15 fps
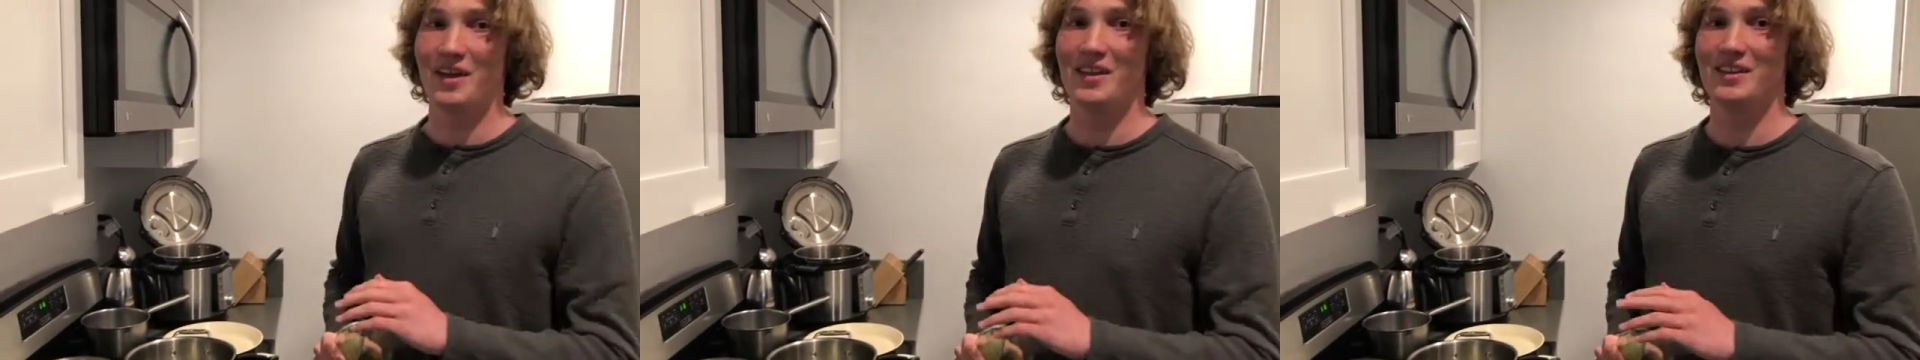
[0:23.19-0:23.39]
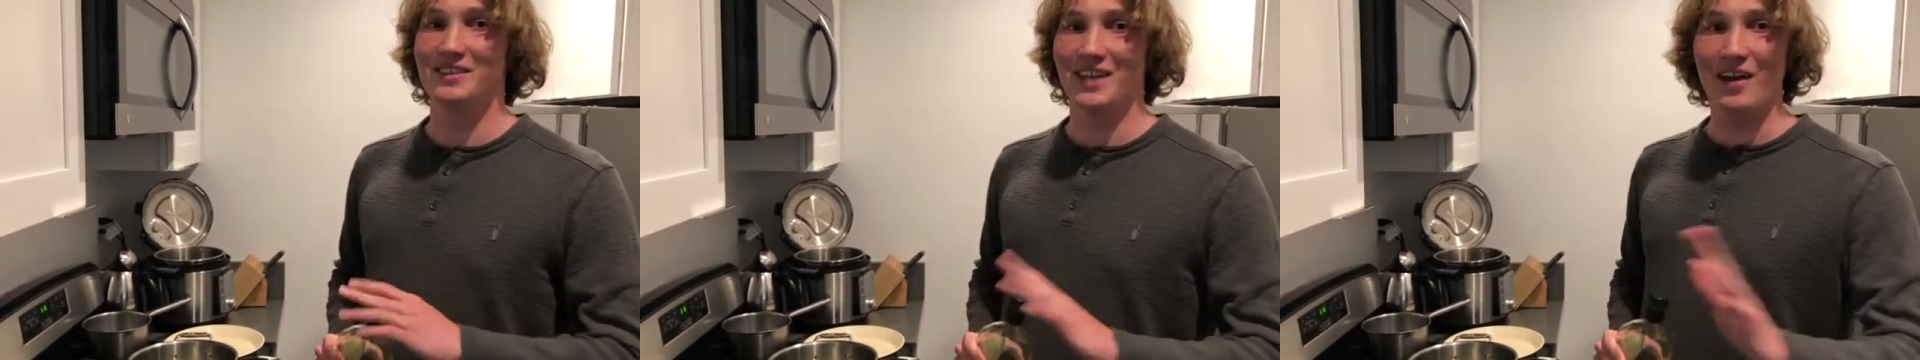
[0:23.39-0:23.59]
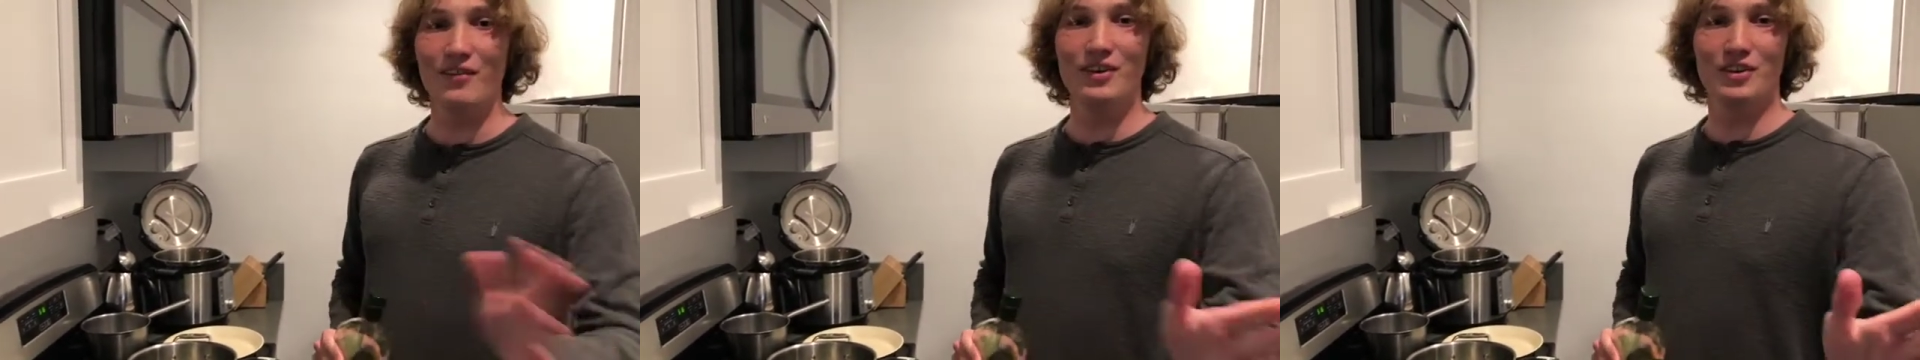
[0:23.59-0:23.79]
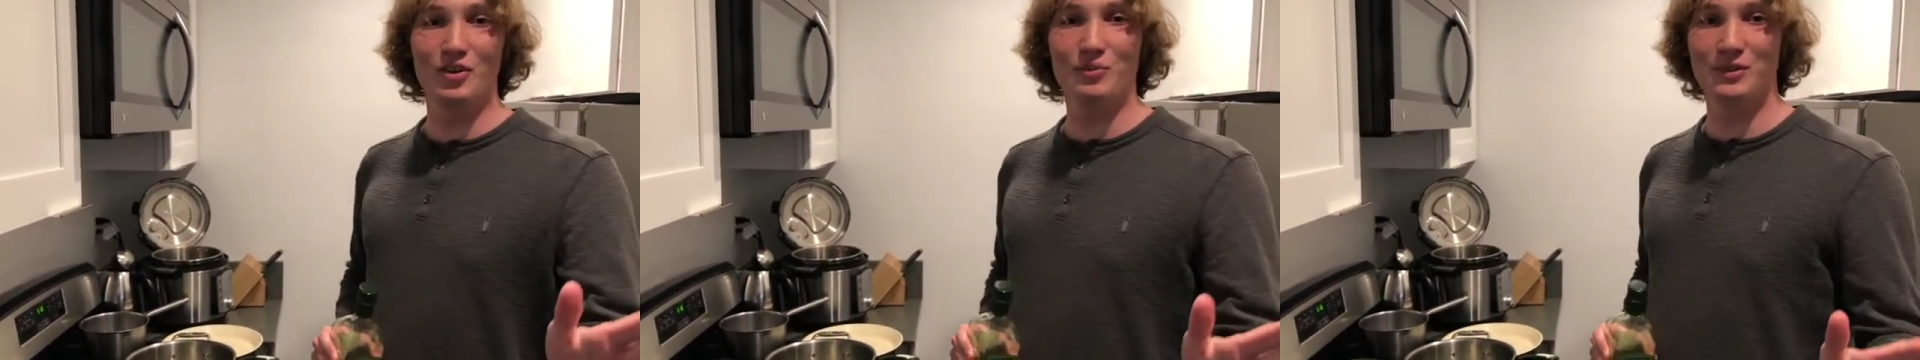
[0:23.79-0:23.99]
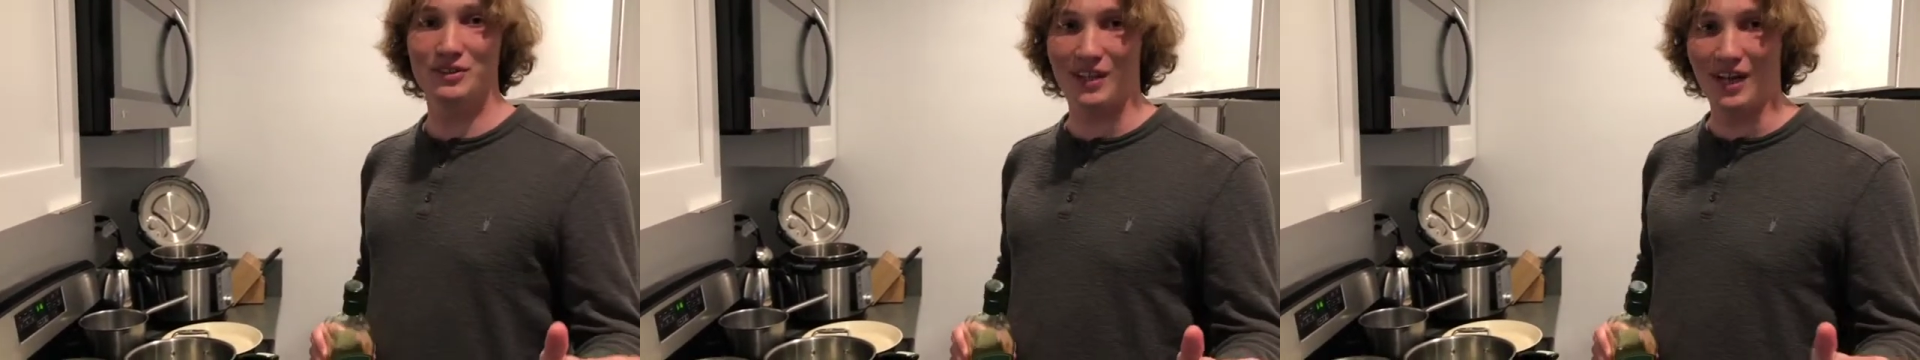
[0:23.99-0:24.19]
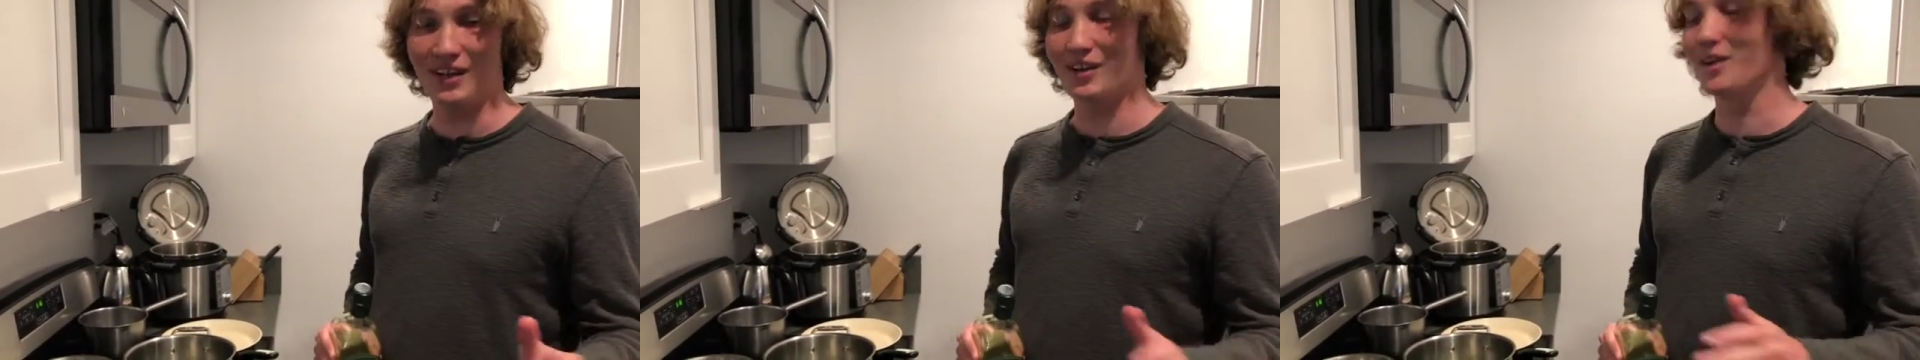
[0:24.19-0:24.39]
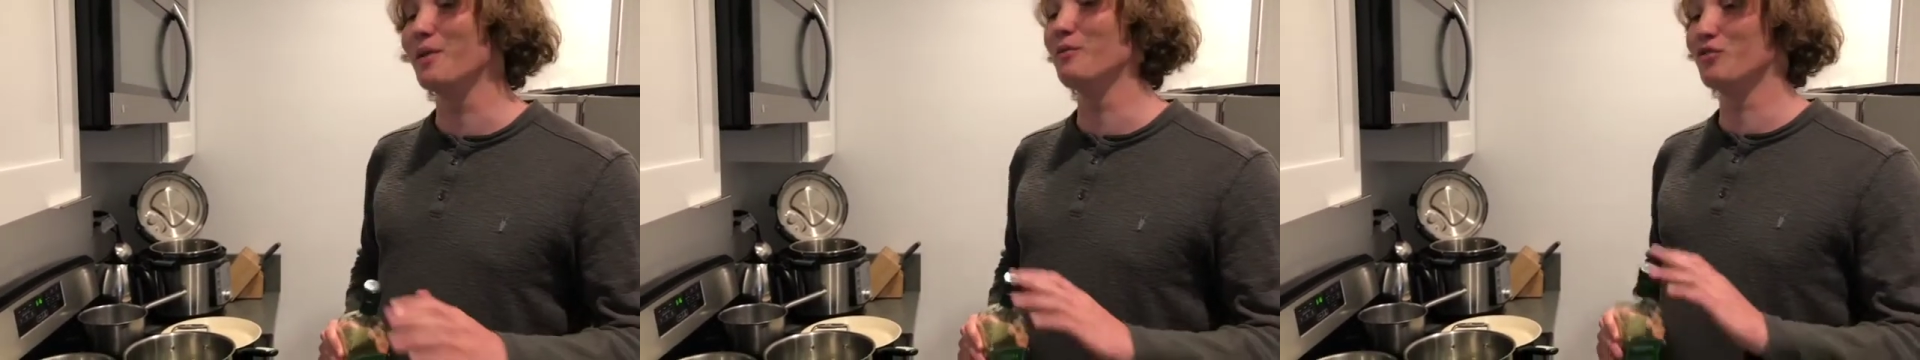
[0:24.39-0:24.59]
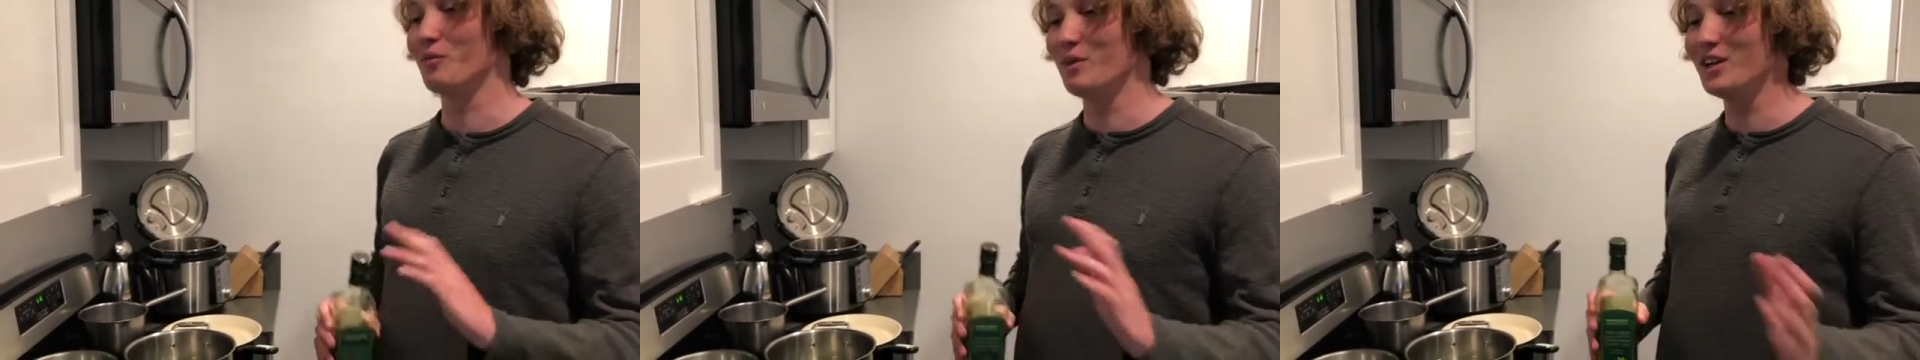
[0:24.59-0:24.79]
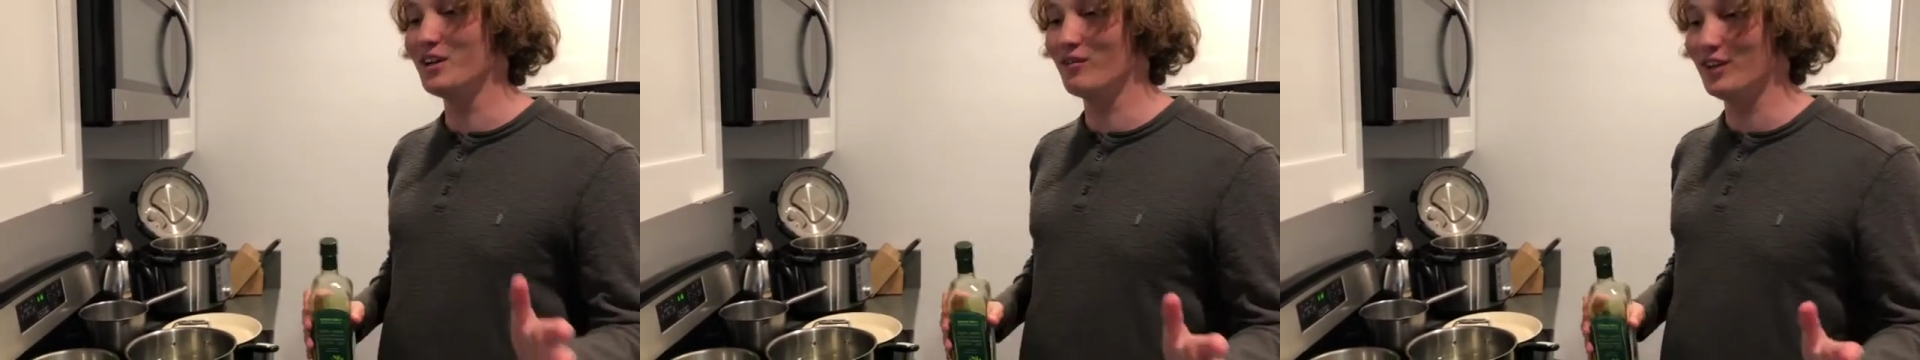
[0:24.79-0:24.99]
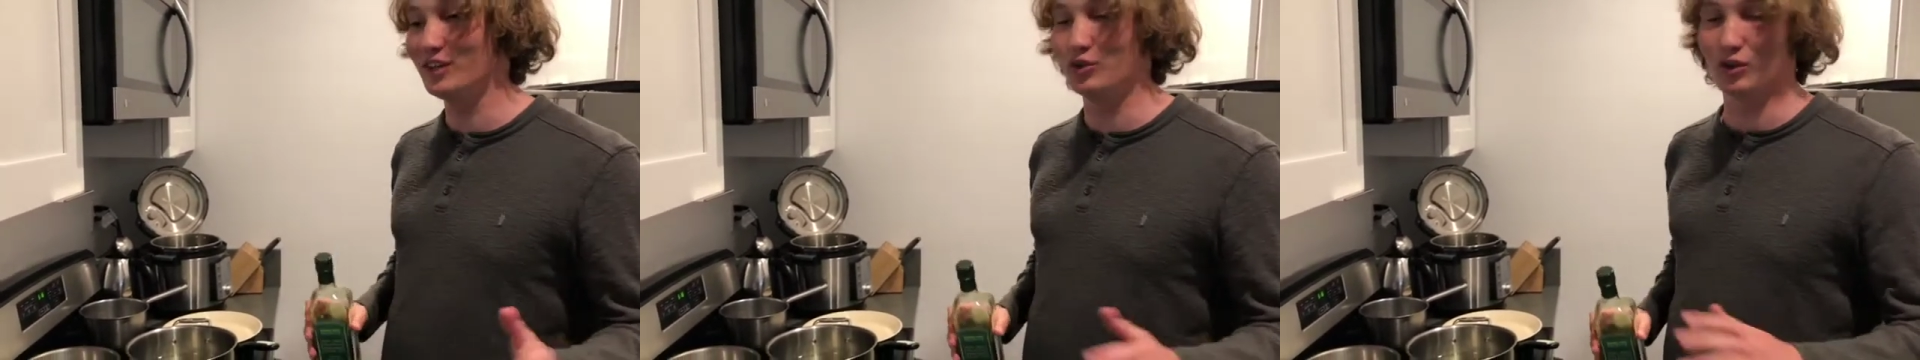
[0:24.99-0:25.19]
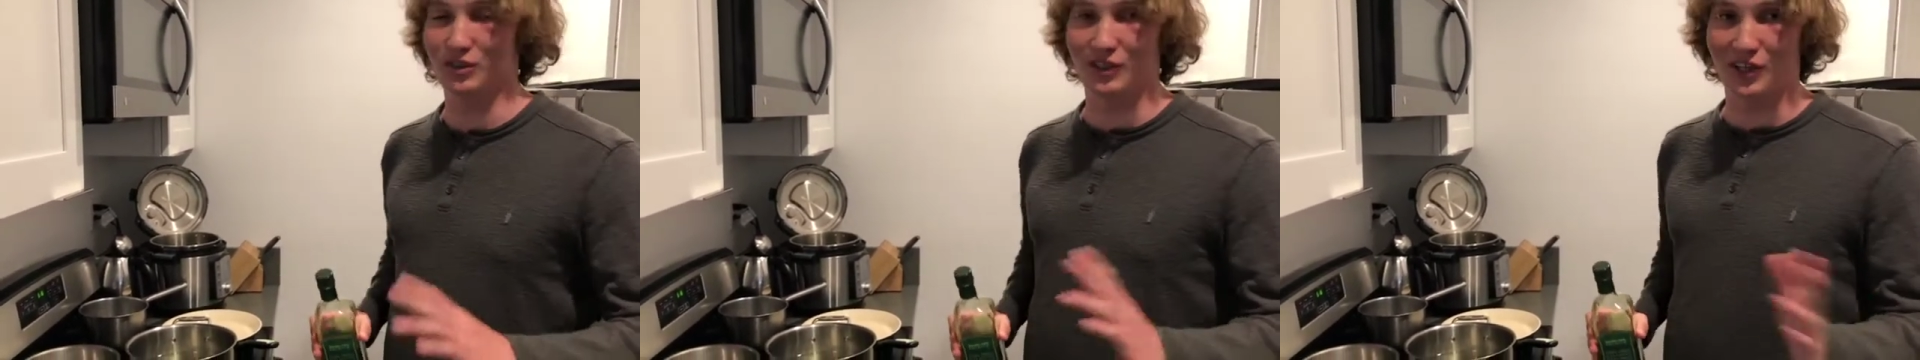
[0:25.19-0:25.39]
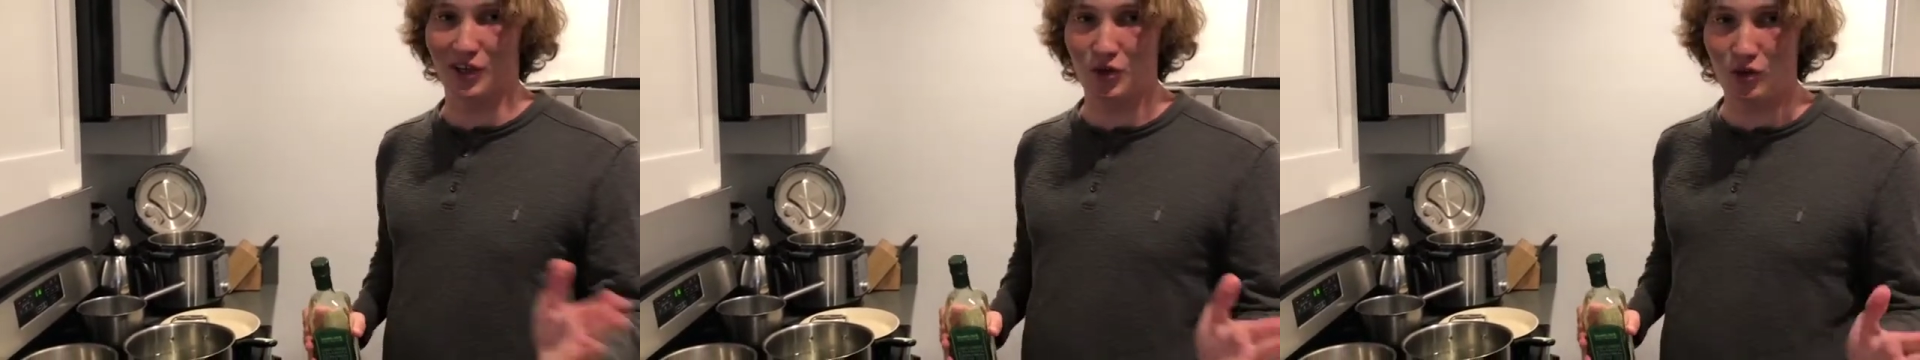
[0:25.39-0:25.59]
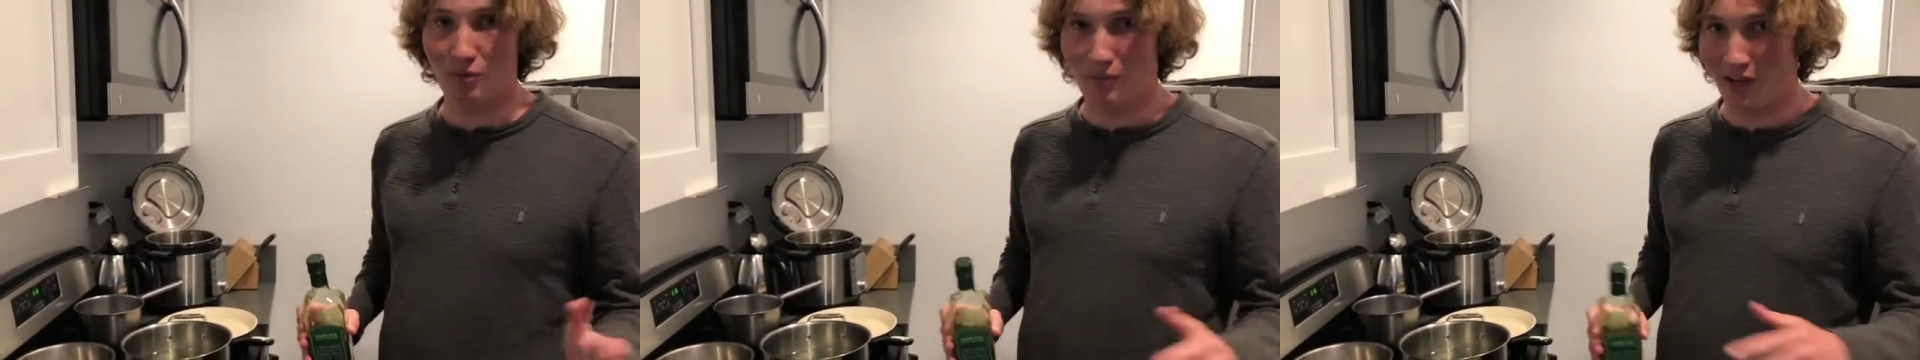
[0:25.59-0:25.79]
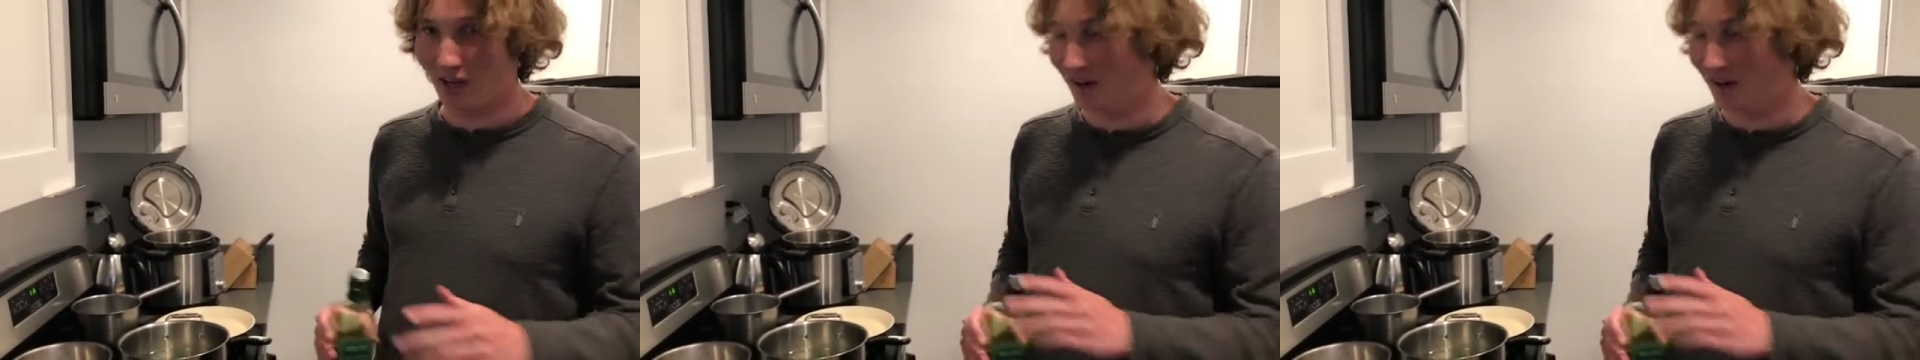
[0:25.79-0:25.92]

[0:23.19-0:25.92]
72% comes from individuals like you and me. You